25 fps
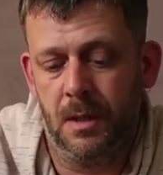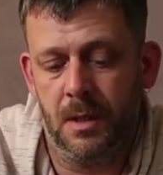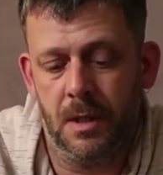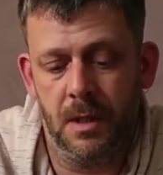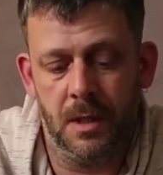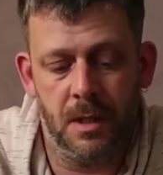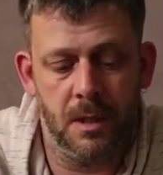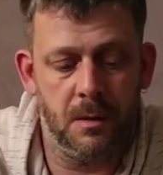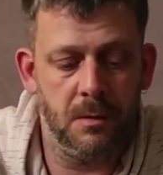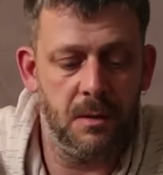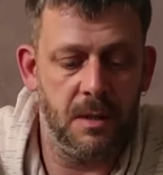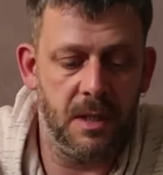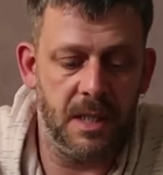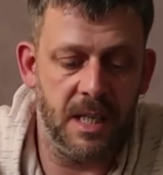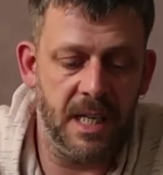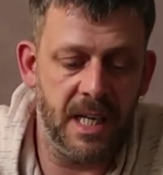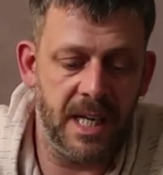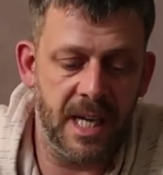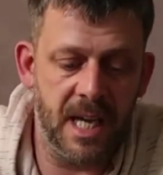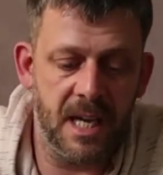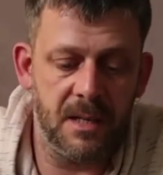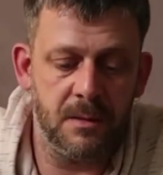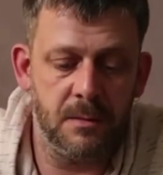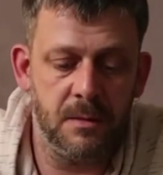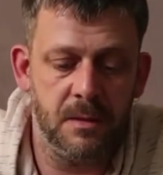You know,
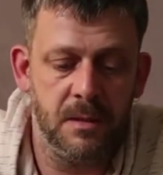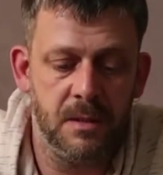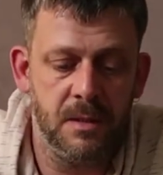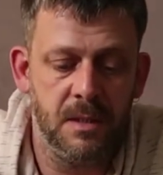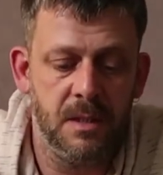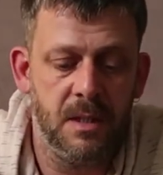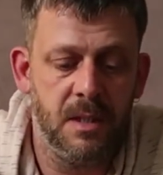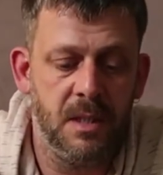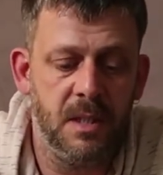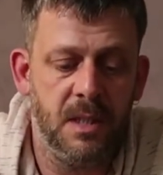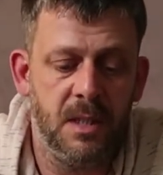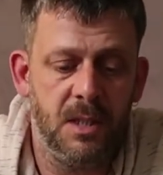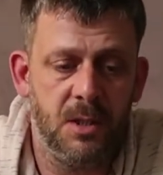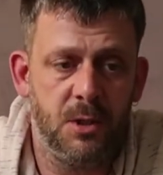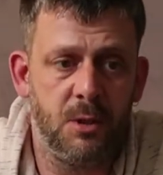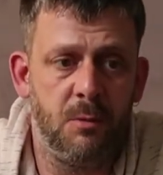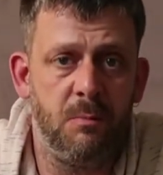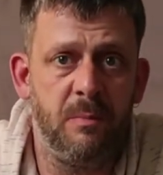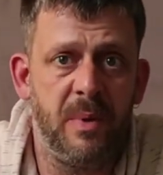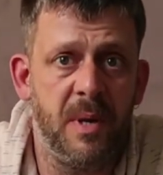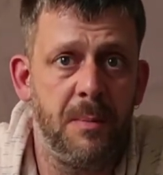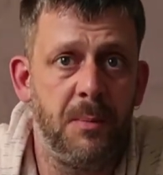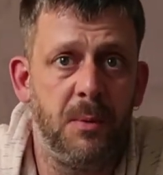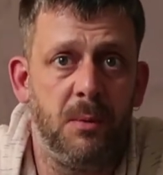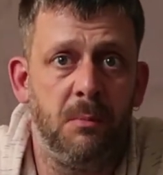again,
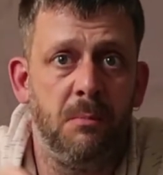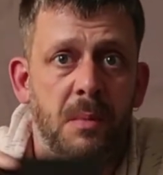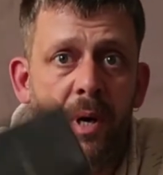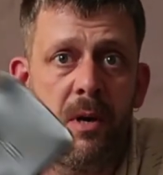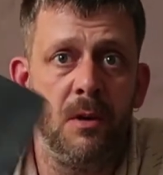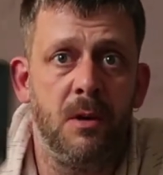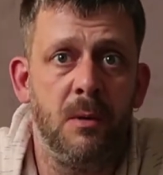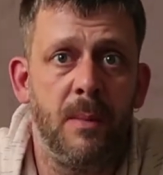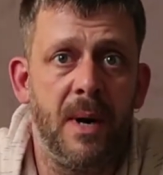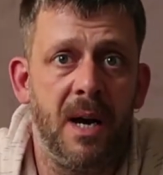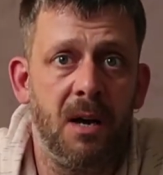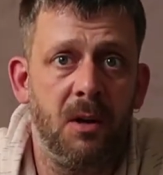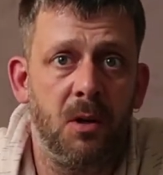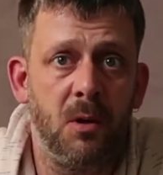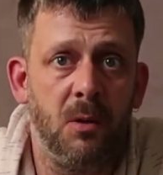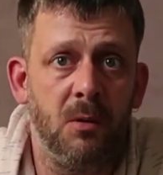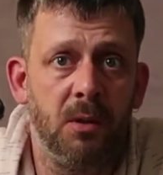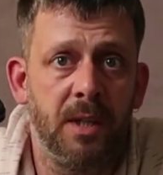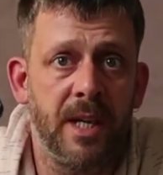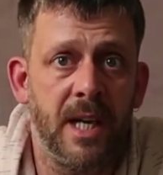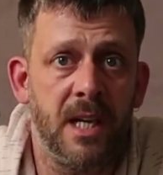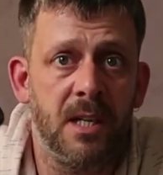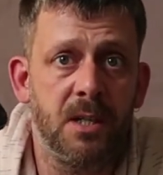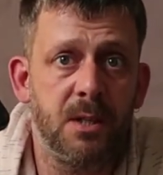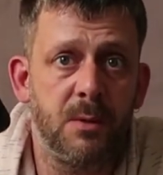some people moan about
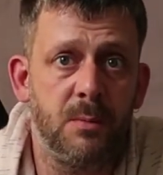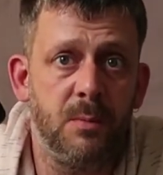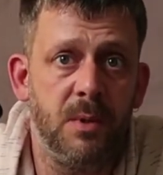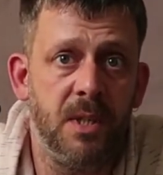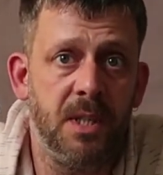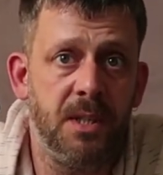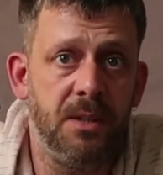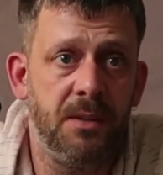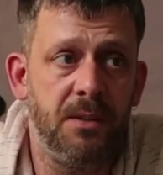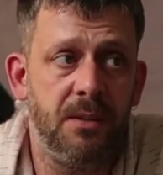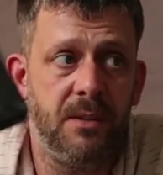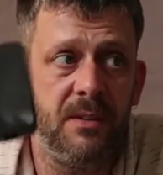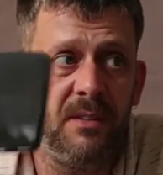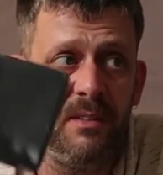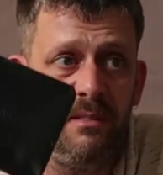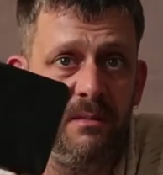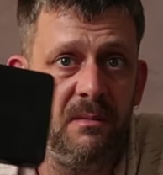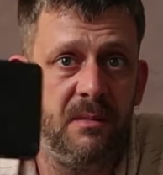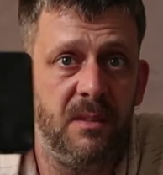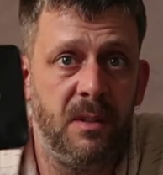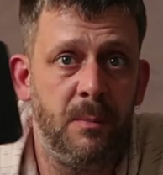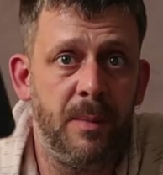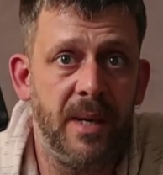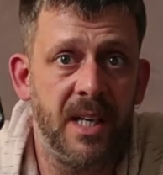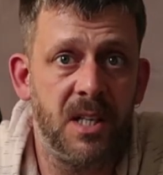colour casts with
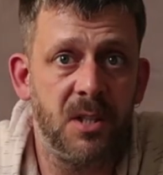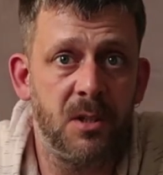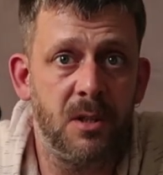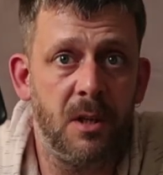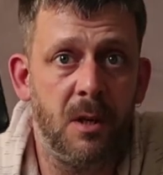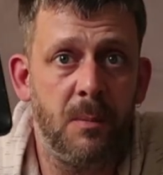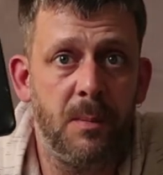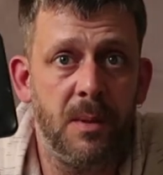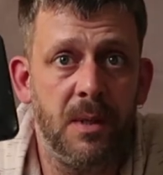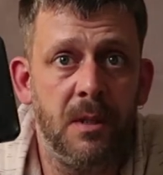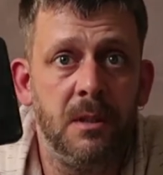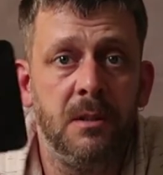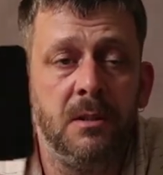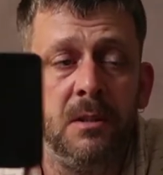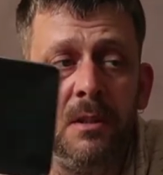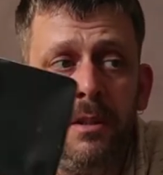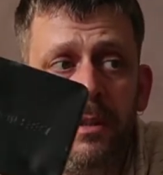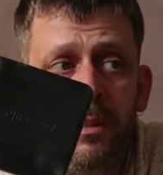the big stopper.